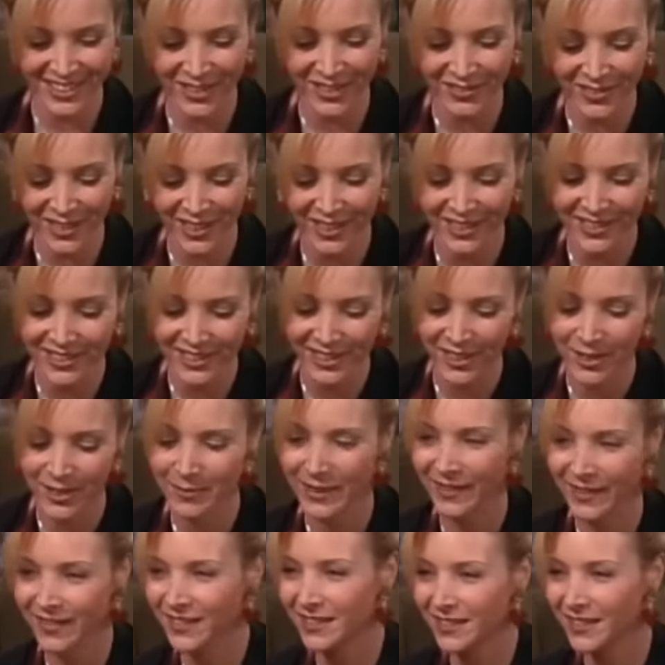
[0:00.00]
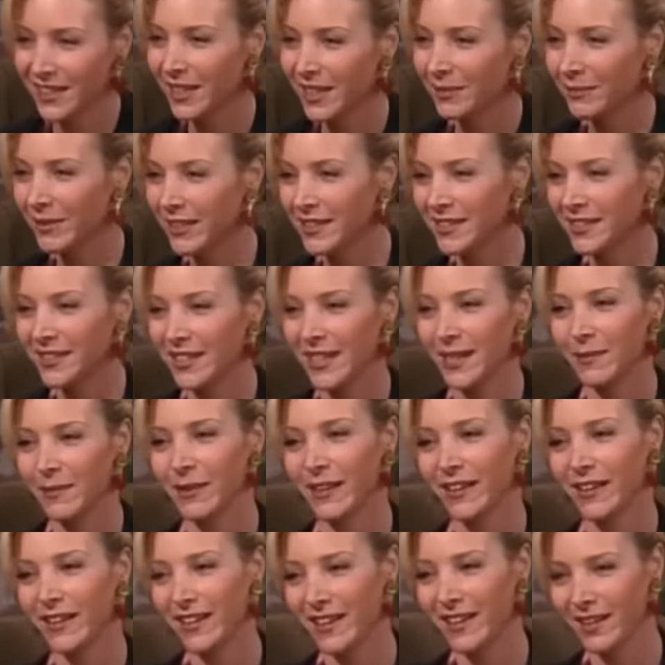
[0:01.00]
someday I'll tell you about the time I
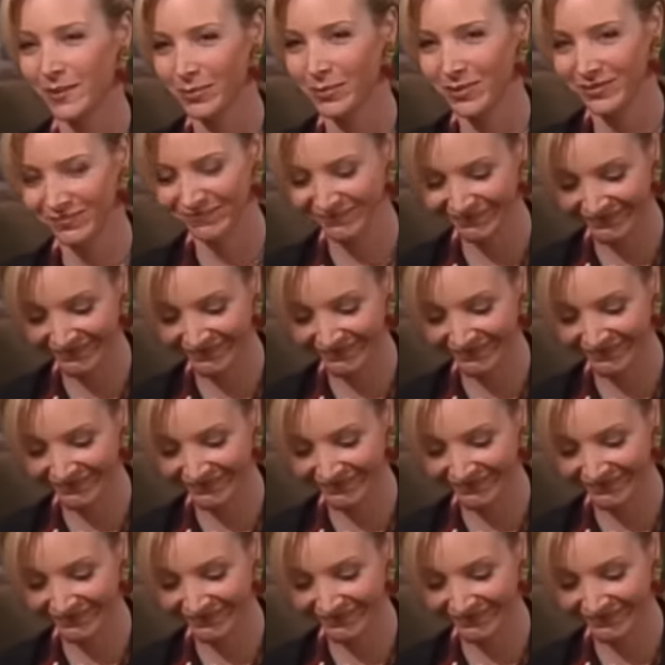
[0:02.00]
stabbed the cop.